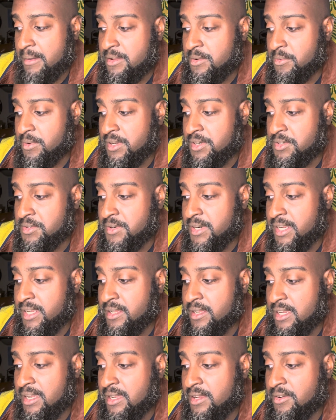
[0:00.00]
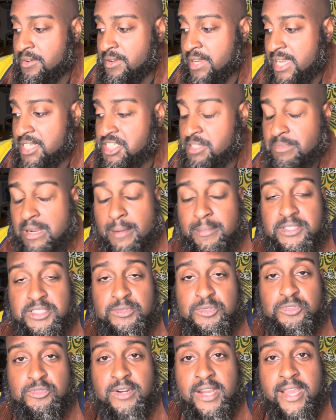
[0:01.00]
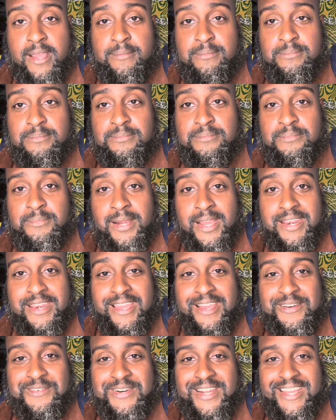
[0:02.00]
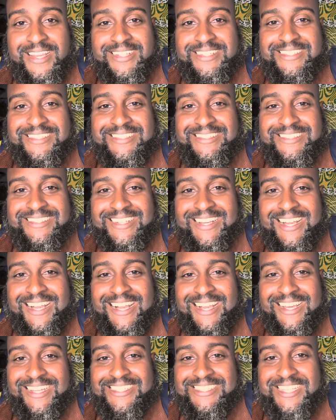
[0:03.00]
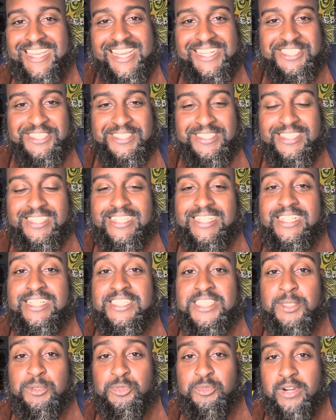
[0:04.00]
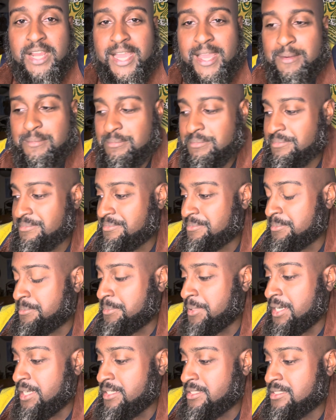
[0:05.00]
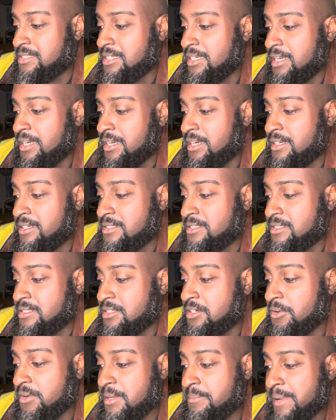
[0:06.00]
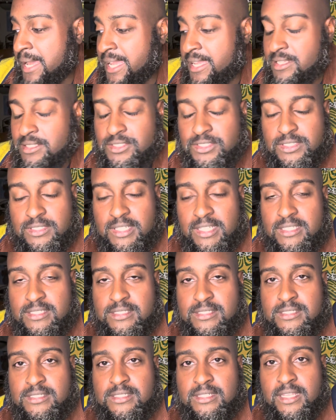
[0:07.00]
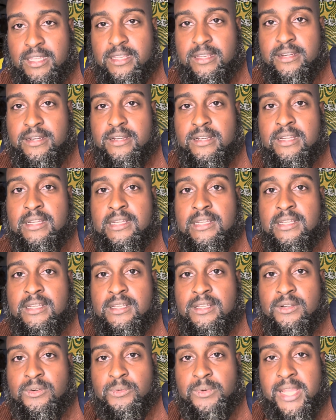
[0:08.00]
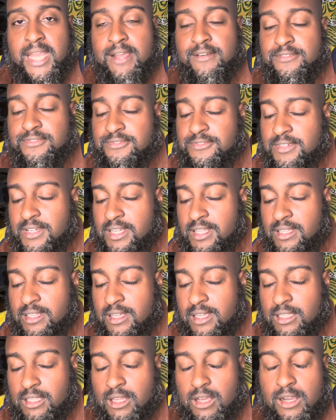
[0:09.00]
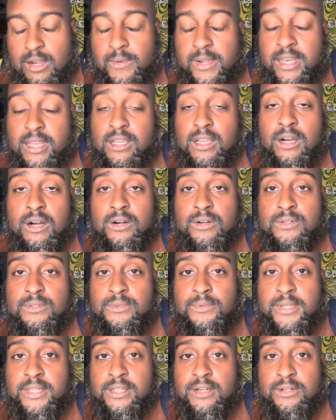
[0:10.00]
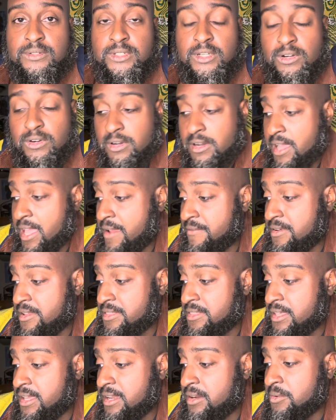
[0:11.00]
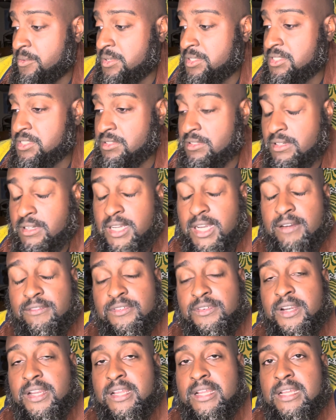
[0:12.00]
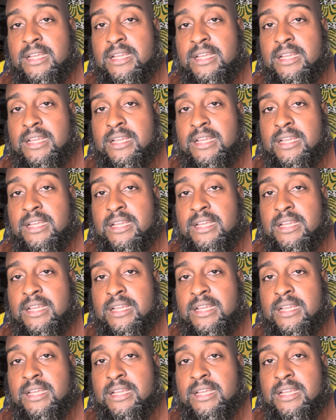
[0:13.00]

wondering, I should probably subscribe by now, right? I just got you. Subscribe. But going back into this here, we have a long way to go. We don't know everything. We're still uncovering.